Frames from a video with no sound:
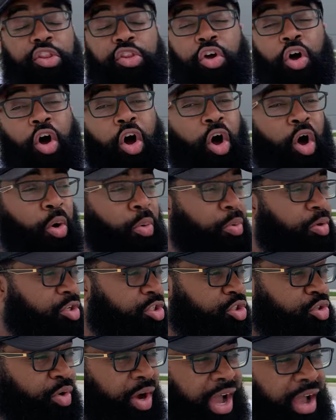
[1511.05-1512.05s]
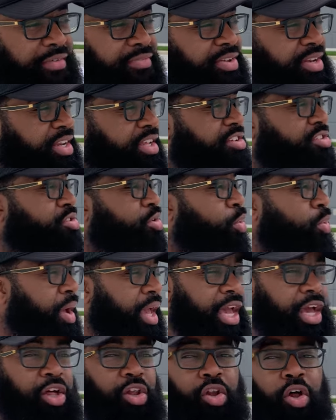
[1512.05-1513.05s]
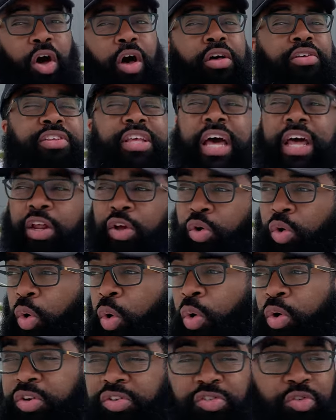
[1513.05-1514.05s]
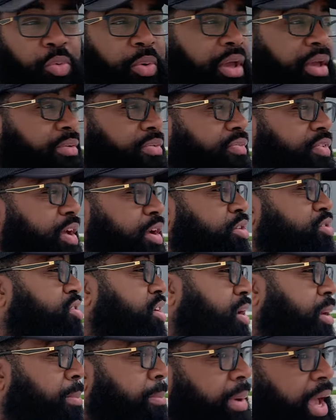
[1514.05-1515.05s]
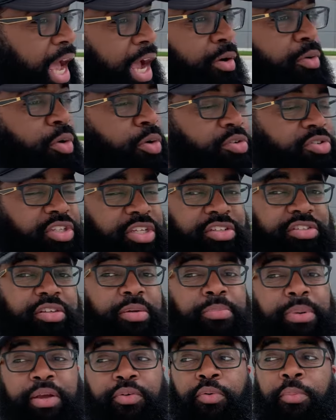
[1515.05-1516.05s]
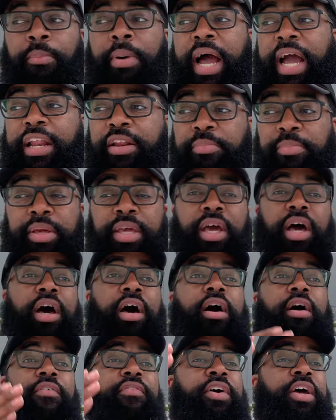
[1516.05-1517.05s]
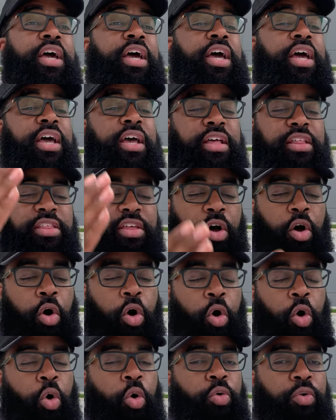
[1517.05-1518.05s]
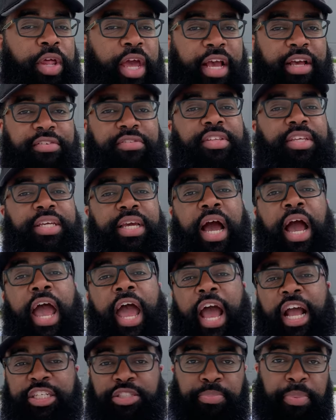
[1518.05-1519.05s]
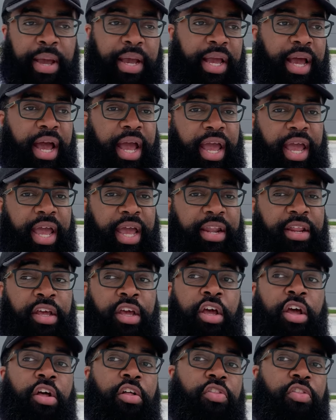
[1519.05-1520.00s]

The all-wheel drive in this, the way it claws out of corners, the way it feels on the back rows, this to me reminded me of the old STI hatchback I had,